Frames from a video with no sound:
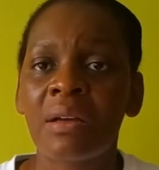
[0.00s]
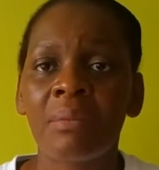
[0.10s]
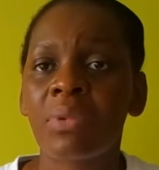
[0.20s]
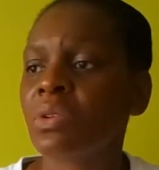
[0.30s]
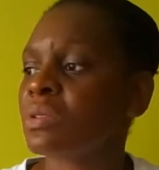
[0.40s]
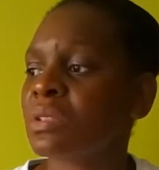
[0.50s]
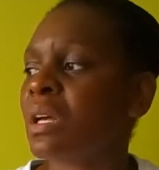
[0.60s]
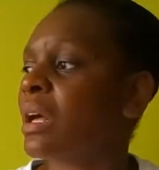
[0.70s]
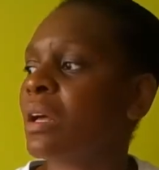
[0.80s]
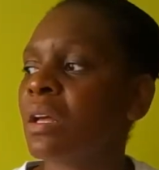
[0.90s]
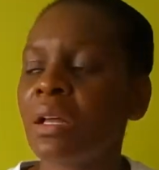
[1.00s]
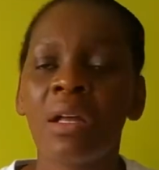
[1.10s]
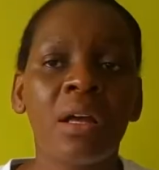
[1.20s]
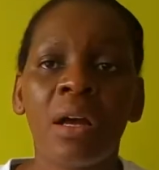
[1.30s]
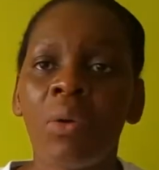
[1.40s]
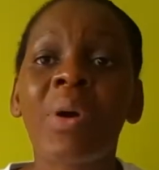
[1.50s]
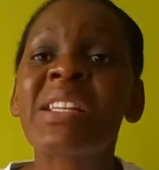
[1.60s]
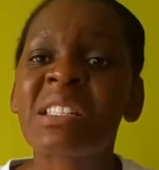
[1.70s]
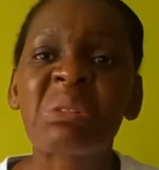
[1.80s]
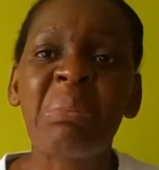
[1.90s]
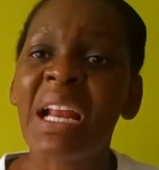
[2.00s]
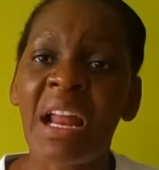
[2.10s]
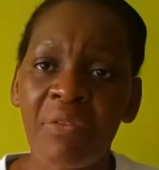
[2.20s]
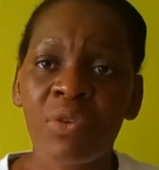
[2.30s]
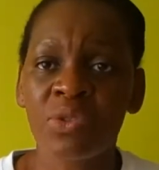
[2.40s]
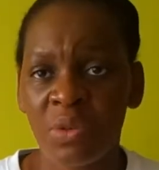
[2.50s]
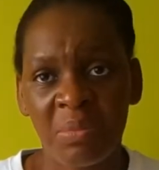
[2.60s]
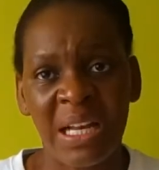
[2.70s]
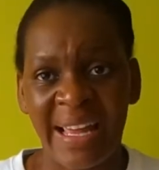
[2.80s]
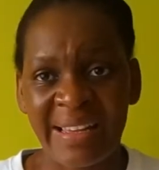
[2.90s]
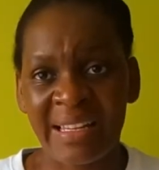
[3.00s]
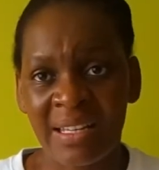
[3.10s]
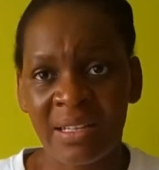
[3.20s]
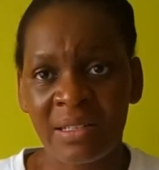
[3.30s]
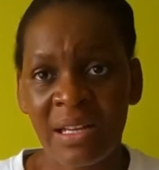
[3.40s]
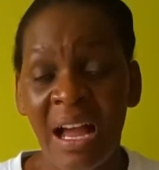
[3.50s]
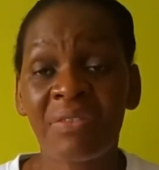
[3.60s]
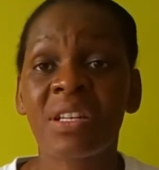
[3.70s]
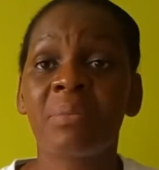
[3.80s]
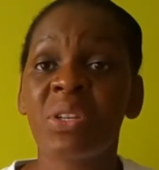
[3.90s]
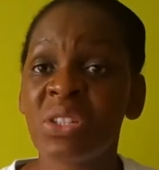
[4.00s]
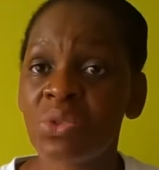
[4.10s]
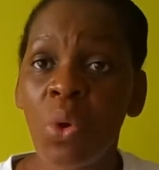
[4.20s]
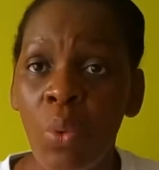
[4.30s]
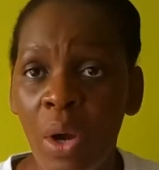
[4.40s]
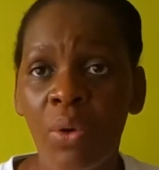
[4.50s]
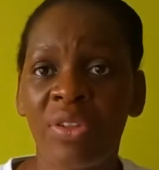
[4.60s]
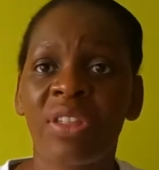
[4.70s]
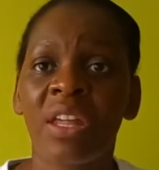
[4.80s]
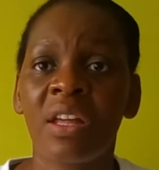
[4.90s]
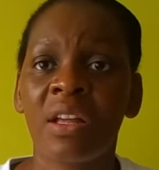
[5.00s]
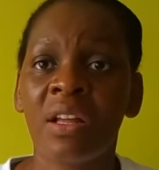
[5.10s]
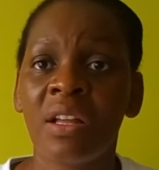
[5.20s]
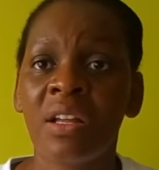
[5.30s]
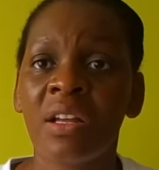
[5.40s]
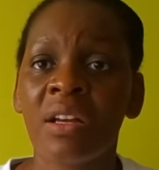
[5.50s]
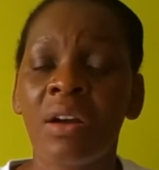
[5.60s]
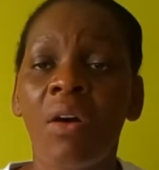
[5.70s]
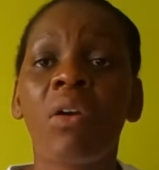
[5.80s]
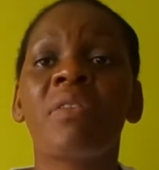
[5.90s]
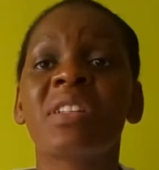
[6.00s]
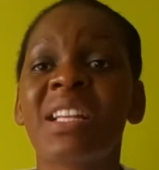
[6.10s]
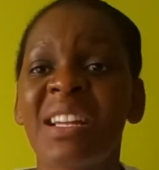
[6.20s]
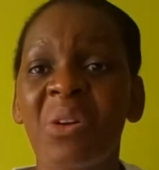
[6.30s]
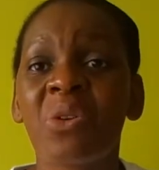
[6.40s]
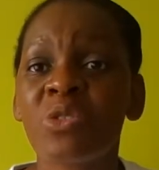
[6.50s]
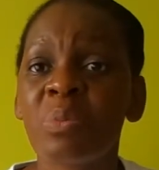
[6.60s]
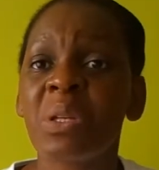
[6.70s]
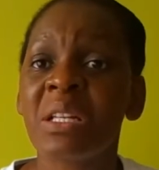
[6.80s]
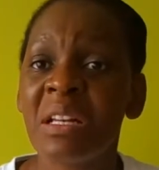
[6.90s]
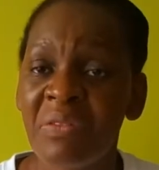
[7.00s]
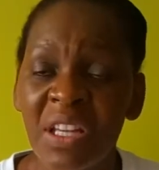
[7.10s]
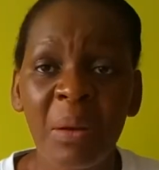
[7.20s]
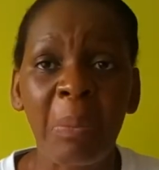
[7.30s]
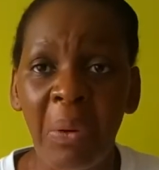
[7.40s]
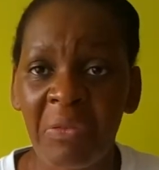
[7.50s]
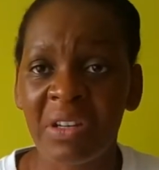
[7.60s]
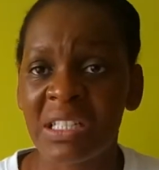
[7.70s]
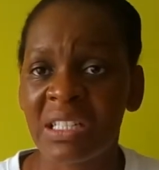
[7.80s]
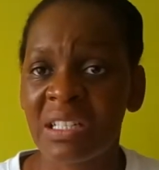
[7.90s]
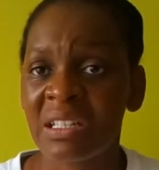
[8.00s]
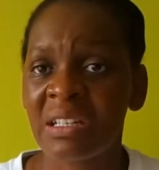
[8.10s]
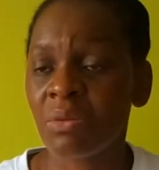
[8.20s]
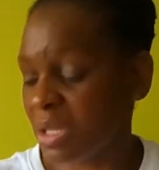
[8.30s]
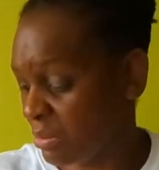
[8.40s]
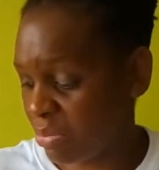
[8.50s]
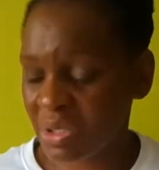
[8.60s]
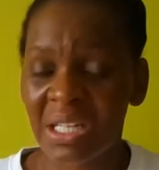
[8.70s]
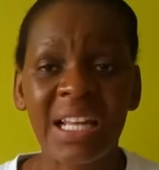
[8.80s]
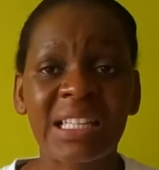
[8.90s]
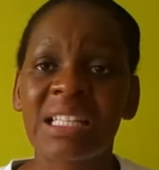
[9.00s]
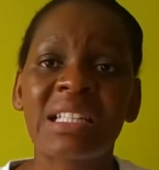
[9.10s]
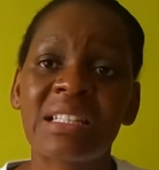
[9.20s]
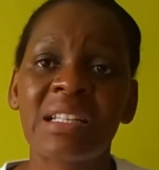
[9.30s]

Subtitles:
Because what is my life going to be like? After being so wealthy, all of a sudden I'm going to be living in poverty with a body like this.